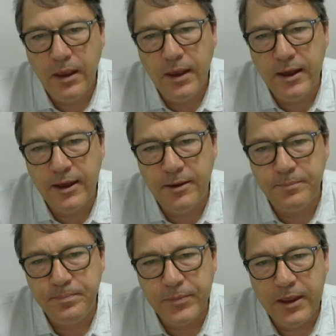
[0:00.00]

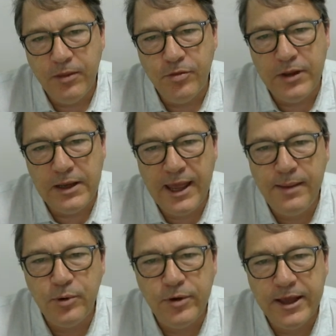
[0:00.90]
the
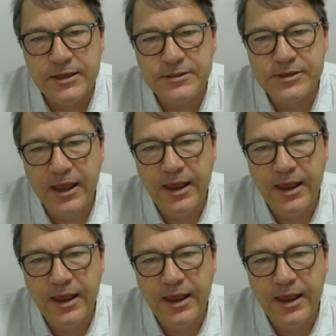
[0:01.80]
label has